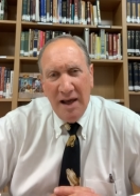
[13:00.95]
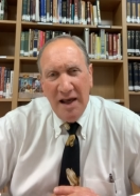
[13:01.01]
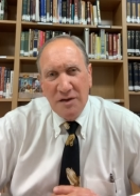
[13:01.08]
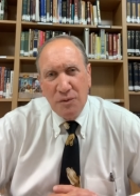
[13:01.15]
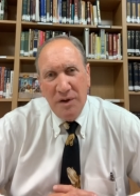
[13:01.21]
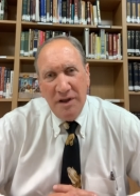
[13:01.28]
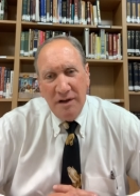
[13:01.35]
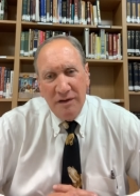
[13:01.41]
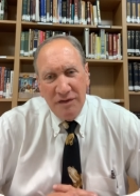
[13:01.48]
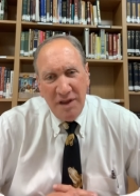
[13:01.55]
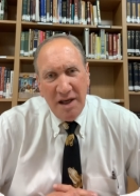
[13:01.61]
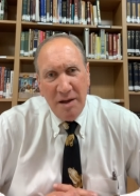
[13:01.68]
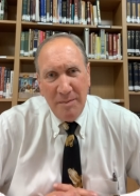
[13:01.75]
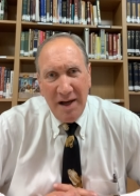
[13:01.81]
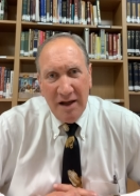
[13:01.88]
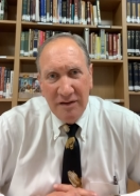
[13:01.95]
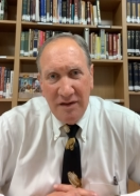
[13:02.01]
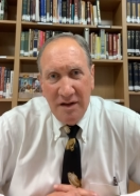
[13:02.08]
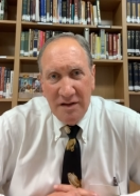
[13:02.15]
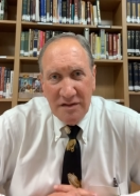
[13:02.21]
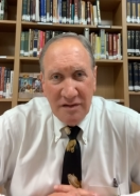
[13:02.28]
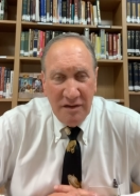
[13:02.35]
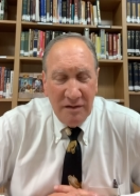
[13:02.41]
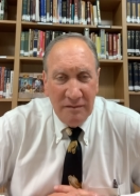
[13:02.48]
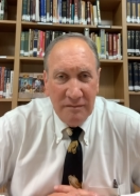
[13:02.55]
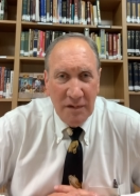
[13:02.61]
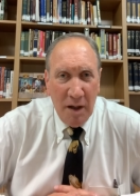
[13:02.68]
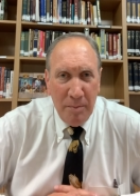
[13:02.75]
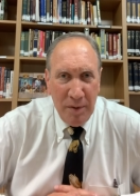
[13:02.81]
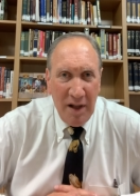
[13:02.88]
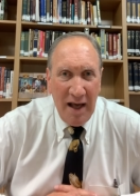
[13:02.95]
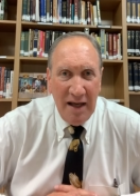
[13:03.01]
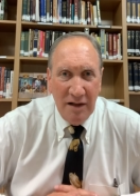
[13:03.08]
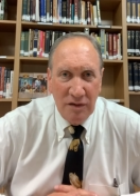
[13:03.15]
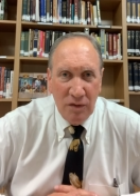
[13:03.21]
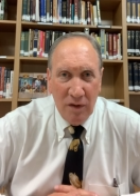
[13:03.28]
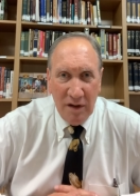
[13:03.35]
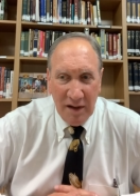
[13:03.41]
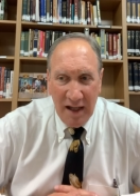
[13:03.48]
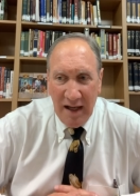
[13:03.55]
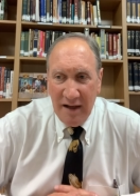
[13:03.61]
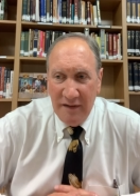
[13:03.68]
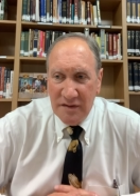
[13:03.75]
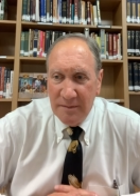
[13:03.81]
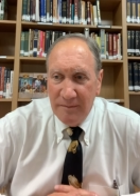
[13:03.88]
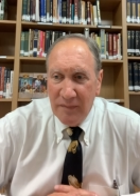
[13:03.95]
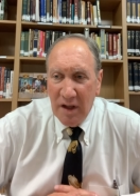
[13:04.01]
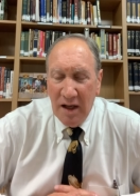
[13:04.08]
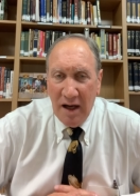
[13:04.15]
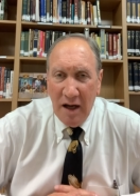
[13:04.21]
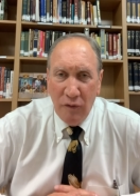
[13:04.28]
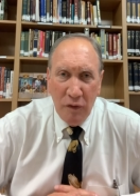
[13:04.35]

As we think about this and apply it to our lives, I